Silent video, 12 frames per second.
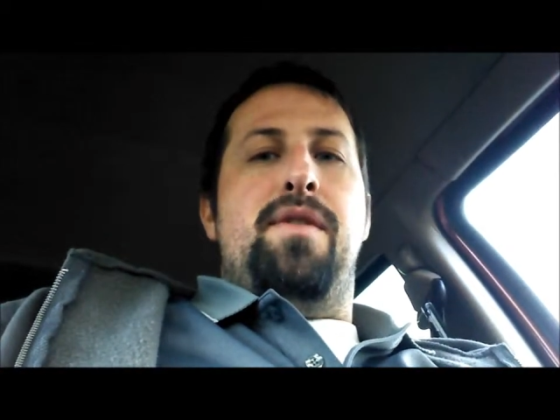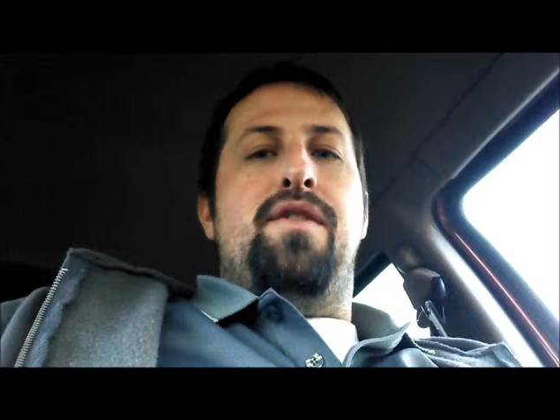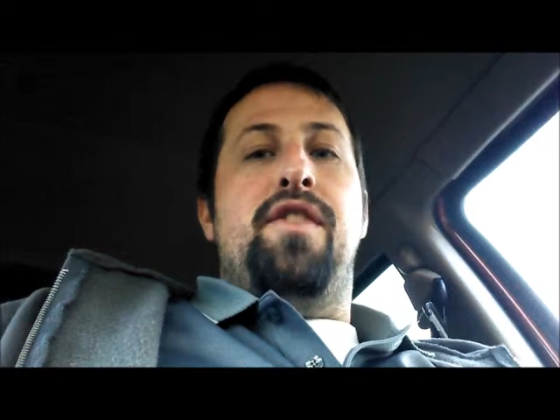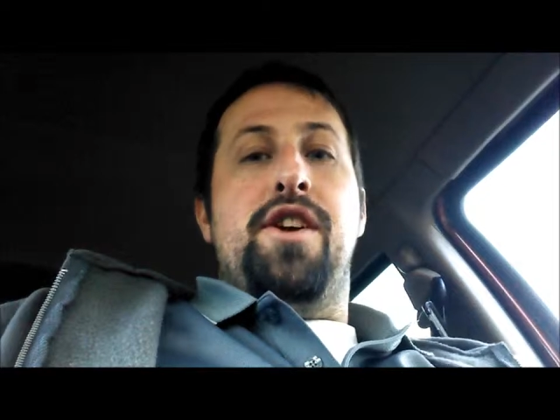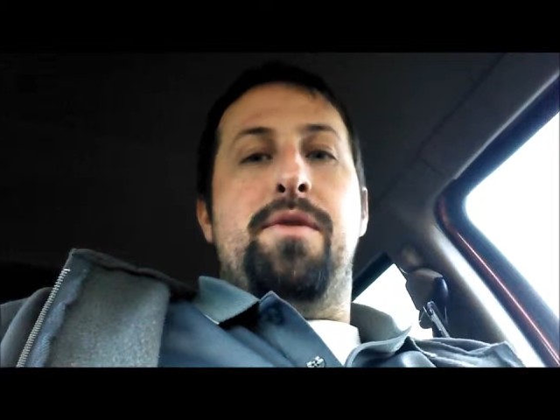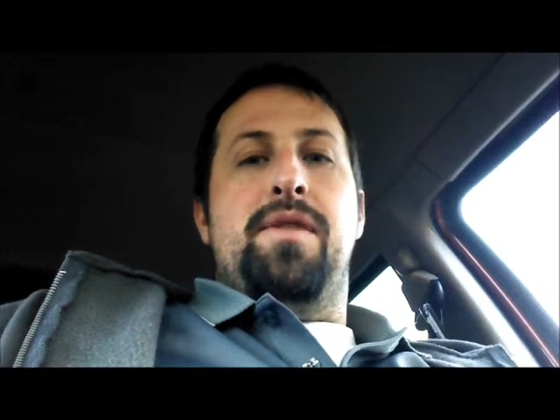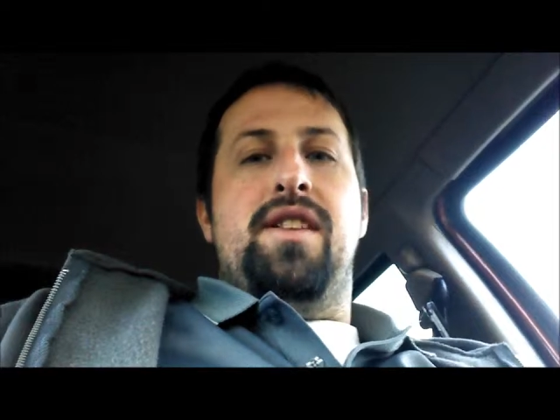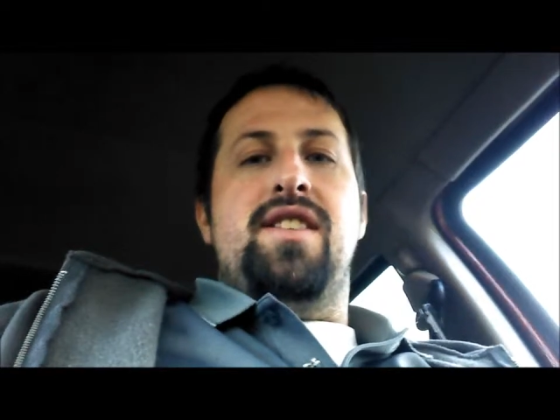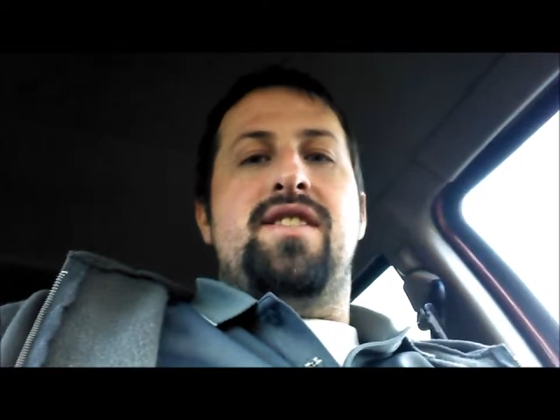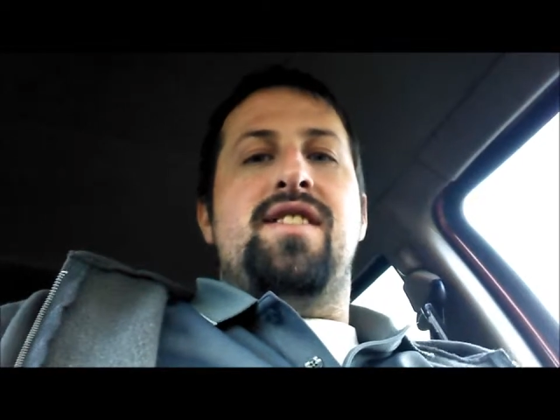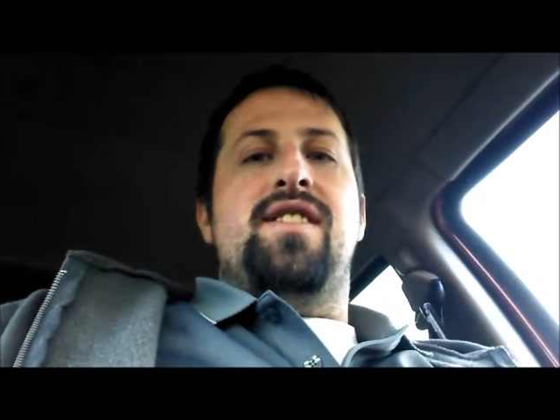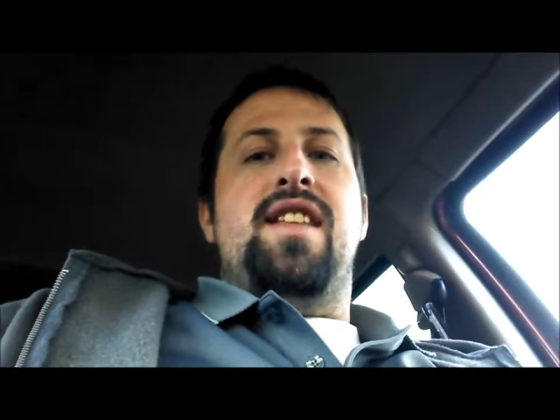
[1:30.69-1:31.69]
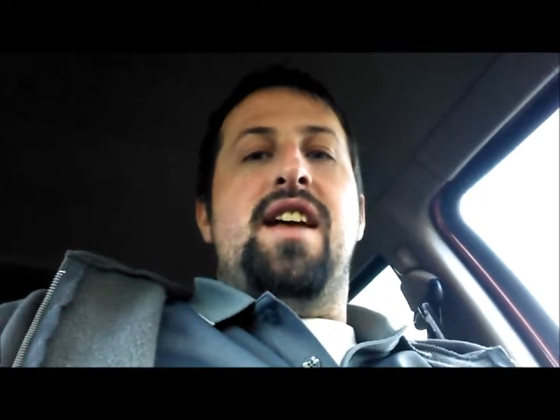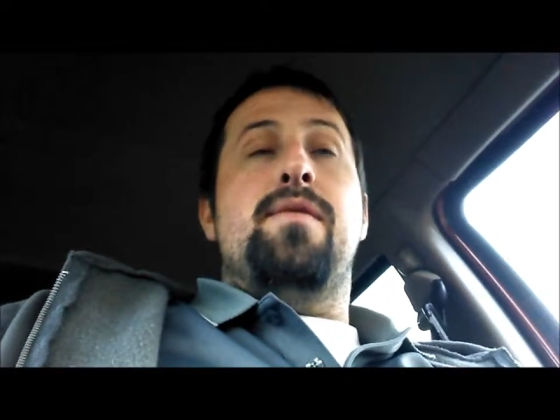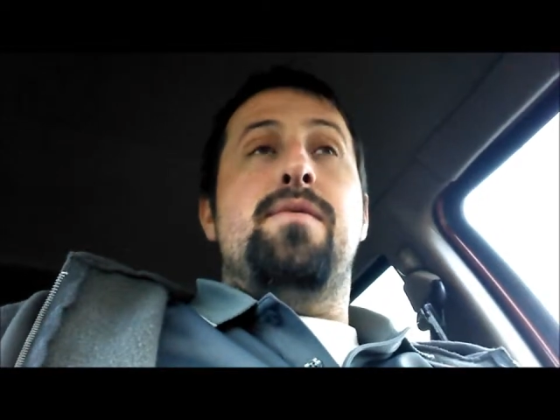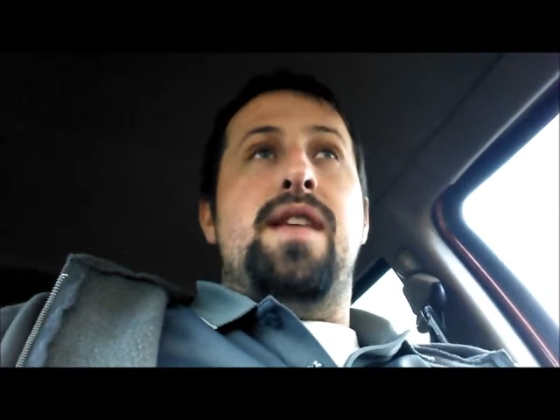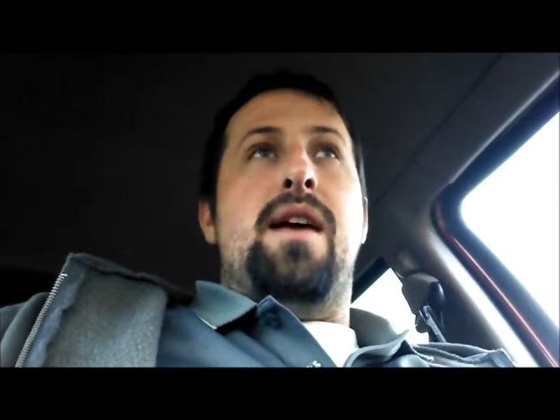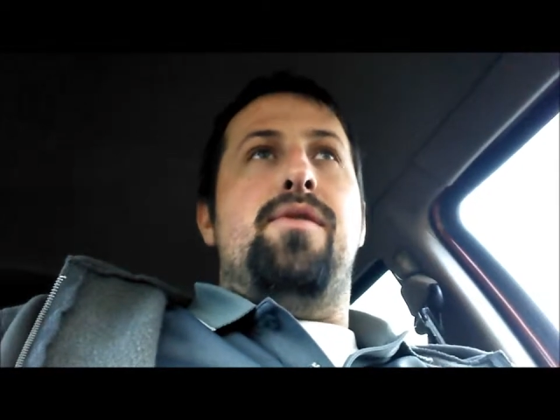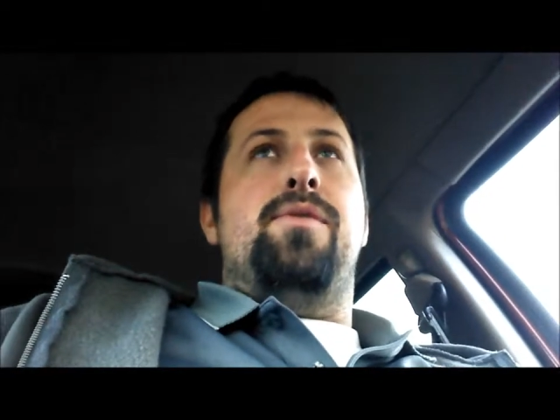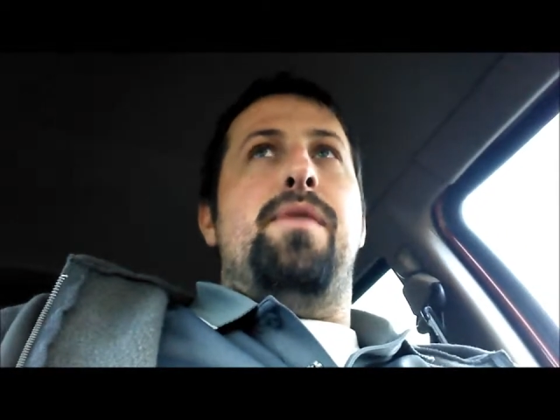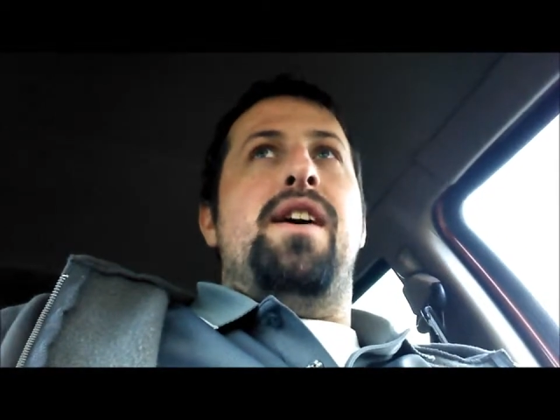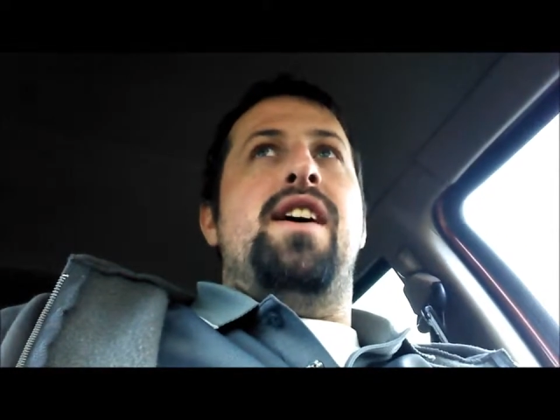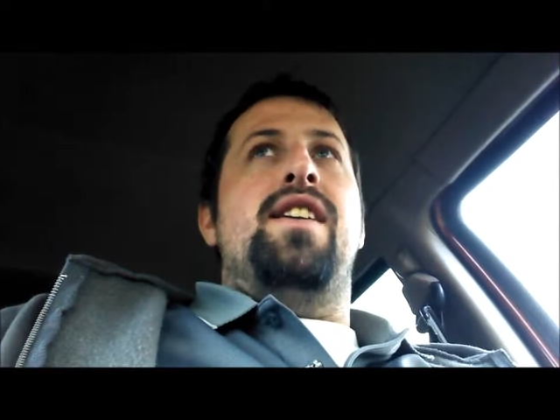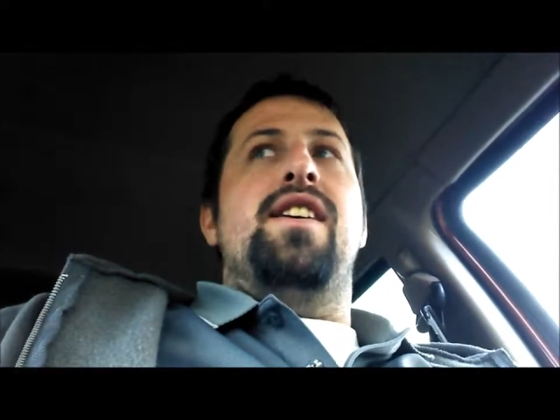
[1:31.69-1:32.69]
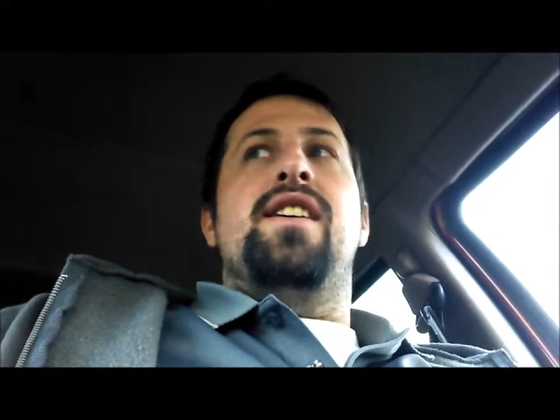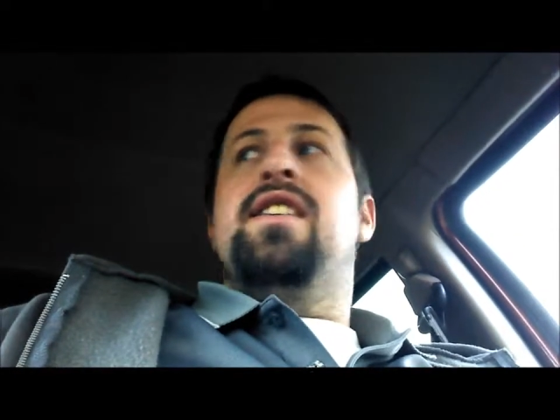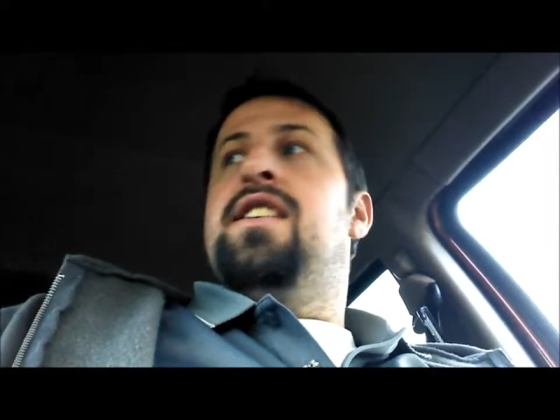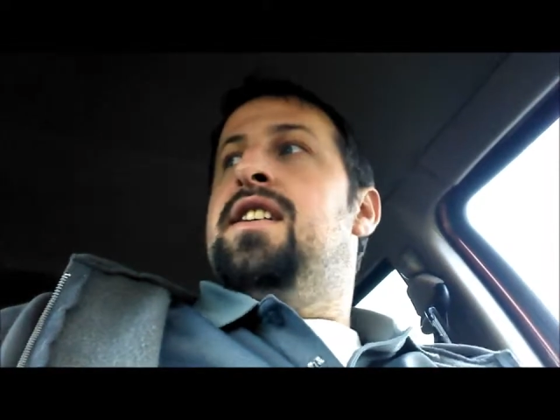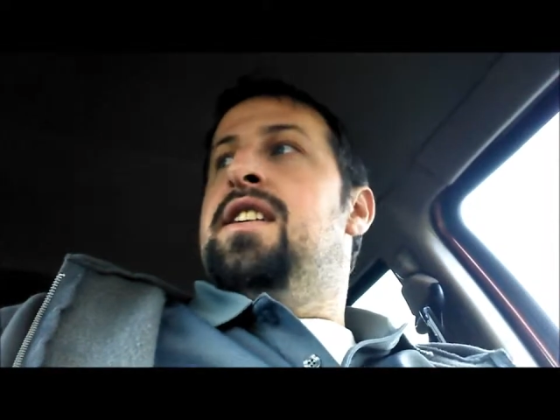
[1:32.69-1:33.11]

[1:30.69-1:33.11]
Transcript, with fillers: before you release it. That that was my idea.